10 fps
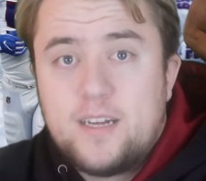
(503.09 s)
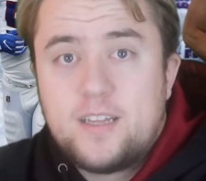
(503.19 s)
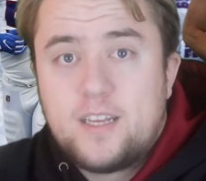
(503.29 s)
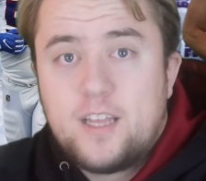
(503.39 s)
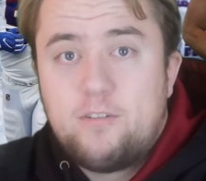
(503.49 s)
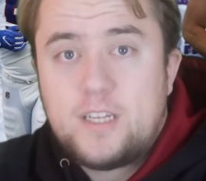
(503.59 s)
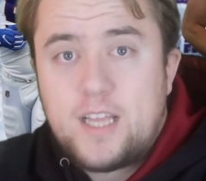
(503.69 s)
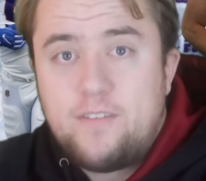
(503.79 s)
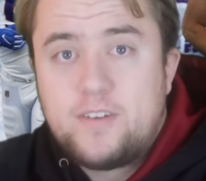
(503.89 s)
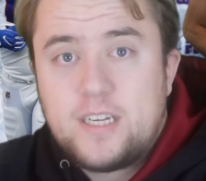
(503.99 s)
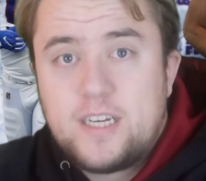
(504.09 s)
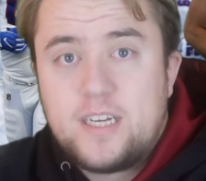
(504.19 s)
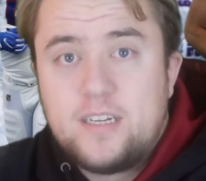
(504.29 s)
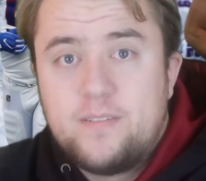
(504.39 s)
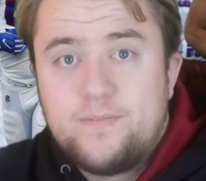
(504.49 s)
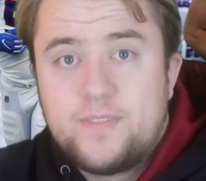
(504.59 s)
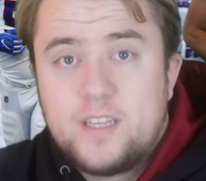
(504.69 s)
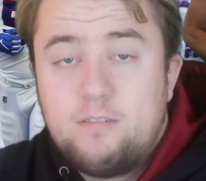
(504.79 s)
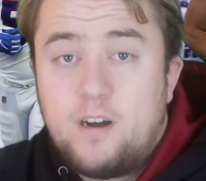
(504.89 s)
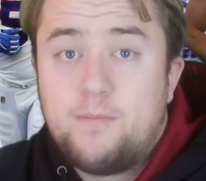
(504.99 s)
going to get their redemption
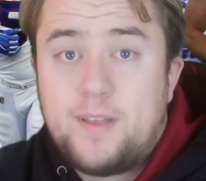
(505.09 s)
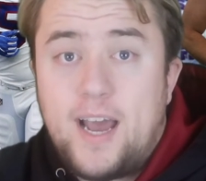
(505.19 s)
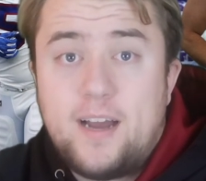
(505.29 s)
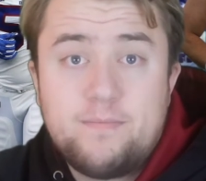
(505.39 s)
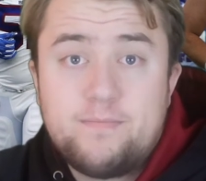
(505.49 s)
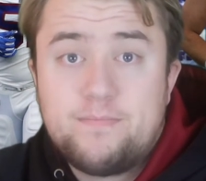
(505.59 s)
from that